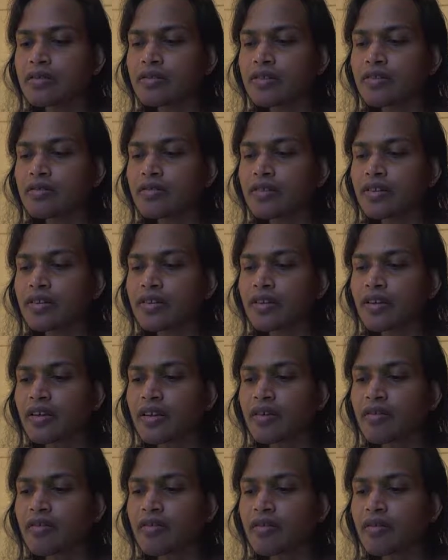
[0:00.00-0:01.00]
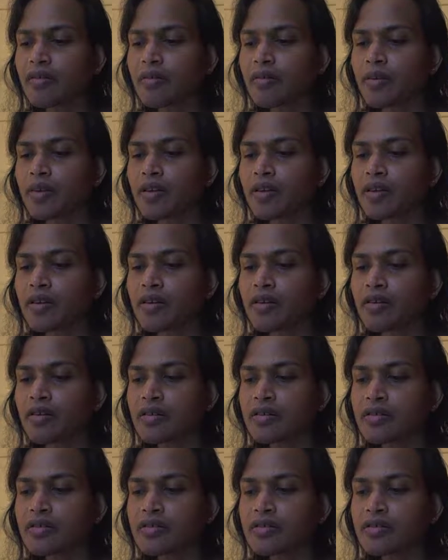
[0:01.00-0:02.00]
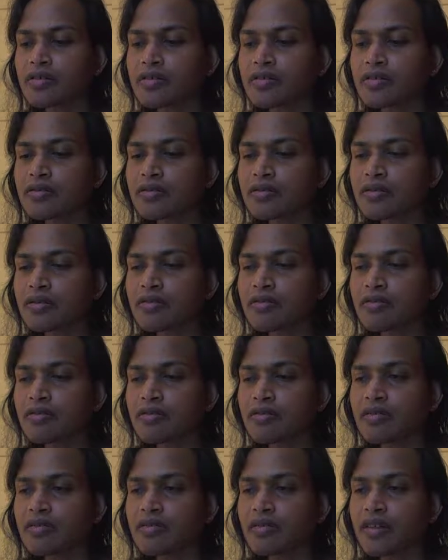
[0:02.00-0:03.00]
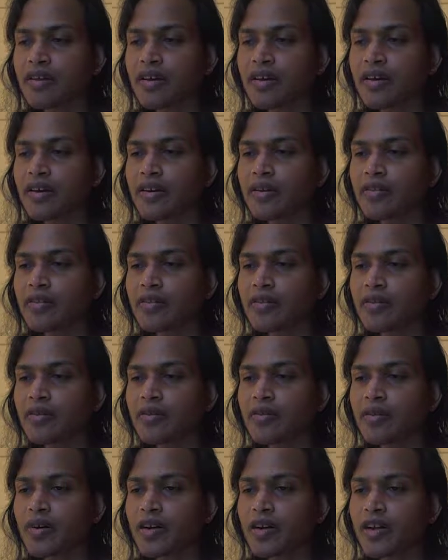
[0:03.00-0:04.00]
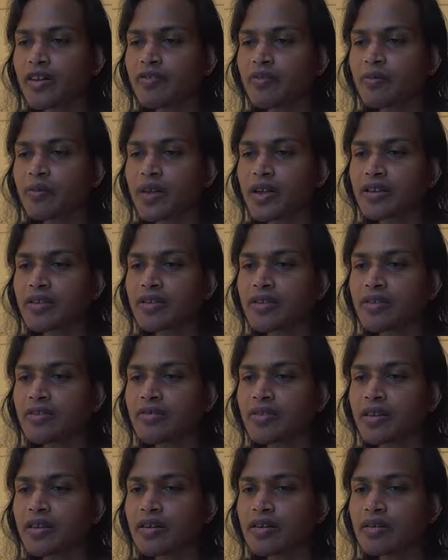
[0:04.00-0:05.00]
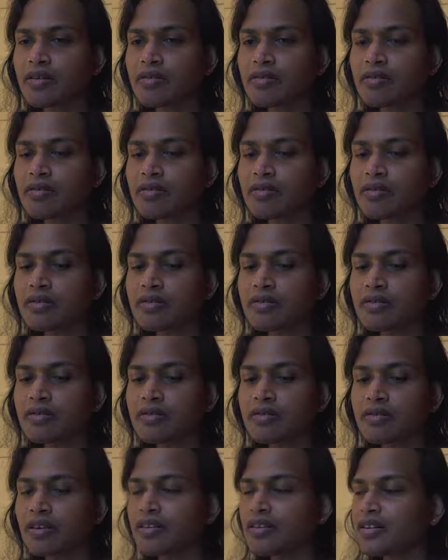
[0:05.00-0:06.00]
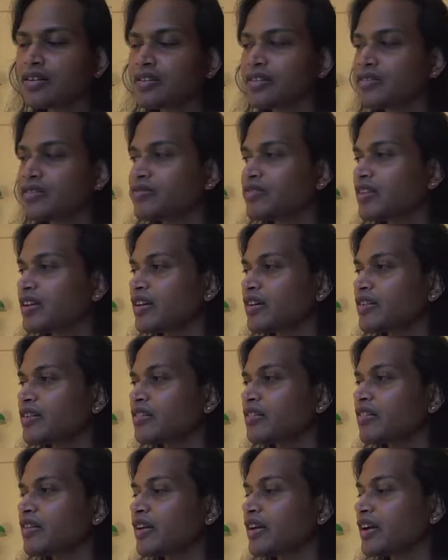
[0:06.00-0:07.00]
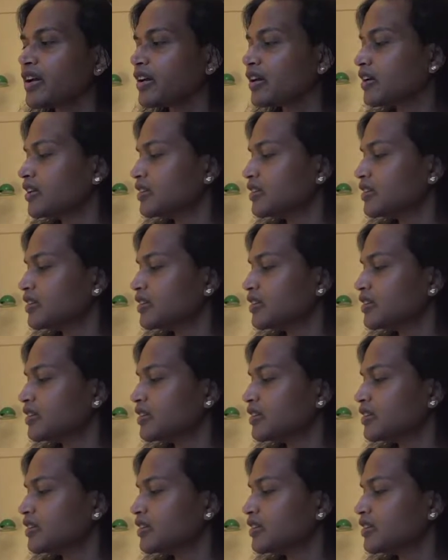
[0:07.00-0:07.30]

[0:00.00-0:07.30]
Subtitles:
was thinking of something to say. I don't know why I even made this video. Oh, I just felt like talking,